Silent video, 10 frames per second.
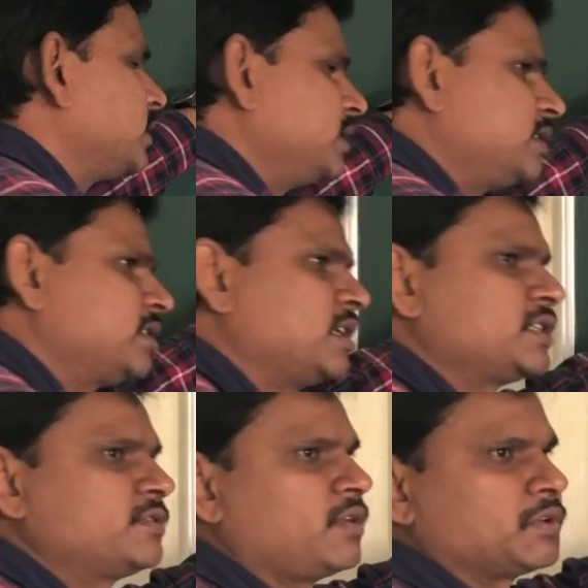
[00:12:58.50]

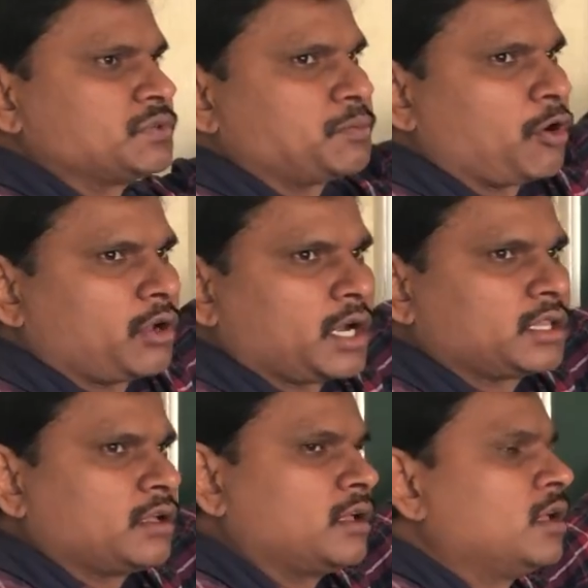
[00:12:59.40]
diseases. We have to protect
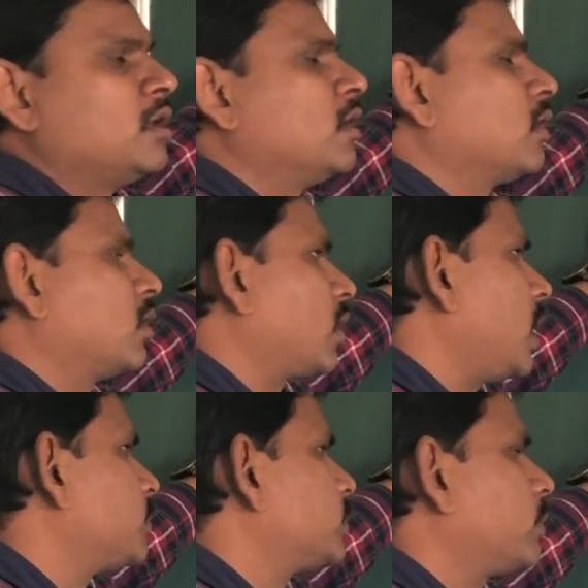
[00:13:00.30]
the
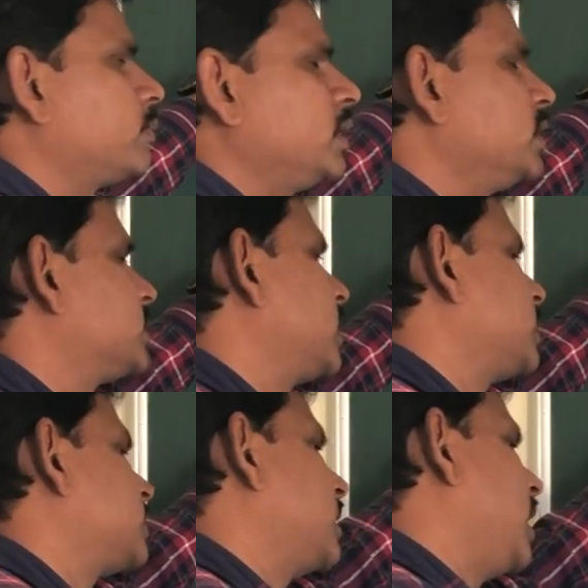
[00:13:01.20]
crops from the
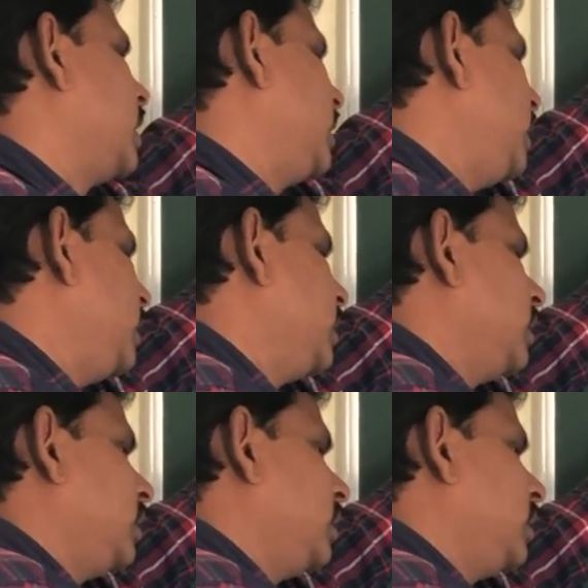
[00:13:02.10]
insects and the